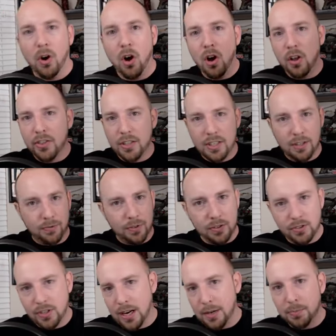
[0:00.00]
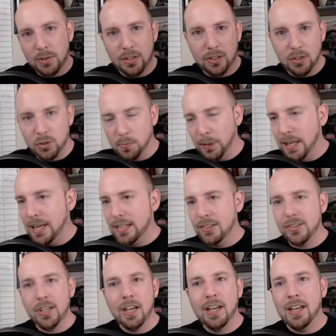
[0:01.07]
All the different setups and displays,
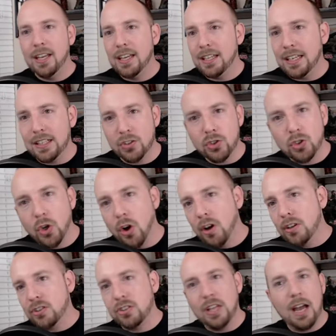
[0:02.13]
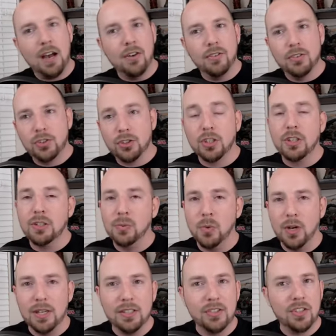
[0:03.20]
it gets tossed out. Certain
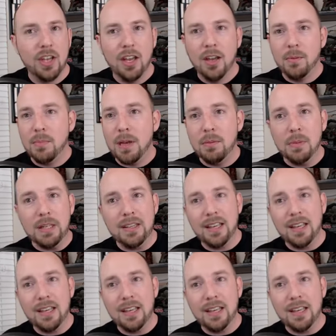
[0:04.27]
ones, maybe they